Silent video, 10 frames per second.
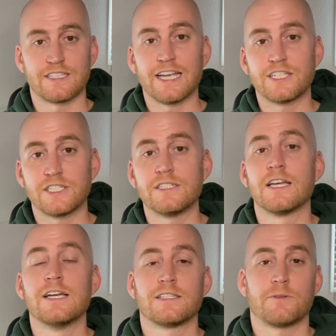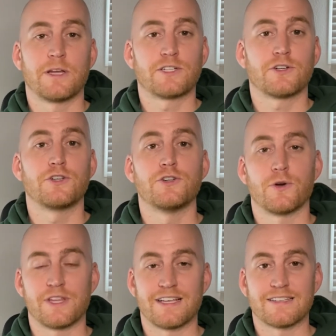agent to make sure you
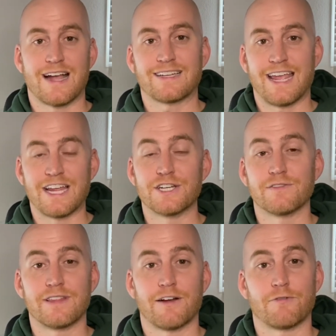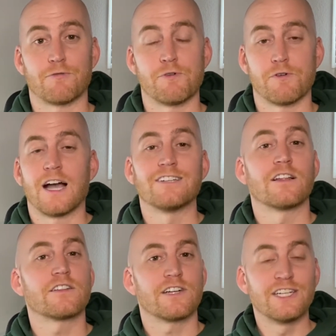know the exact age of that roof.
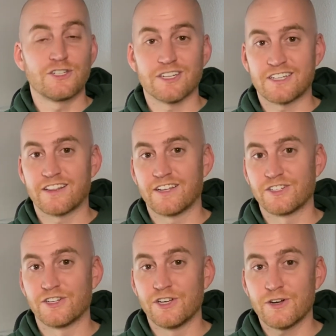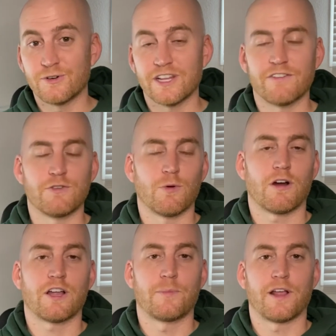Another interesting thing to note, if you are
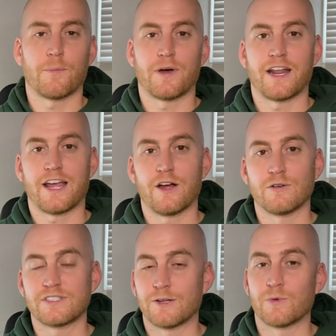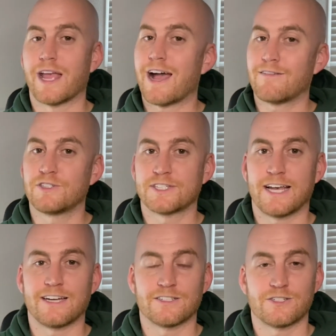coming up on a house and we have just
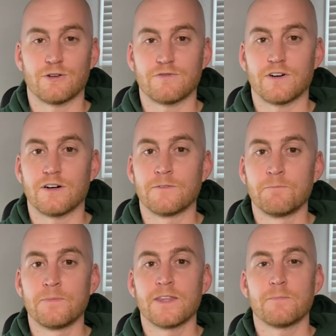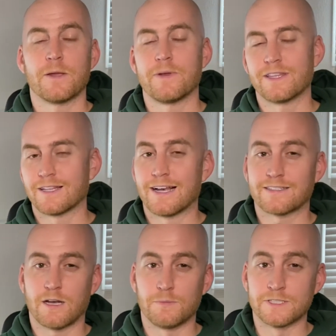had a snowfall, maybe in the last
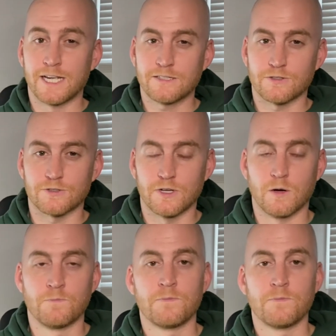couple of days or so,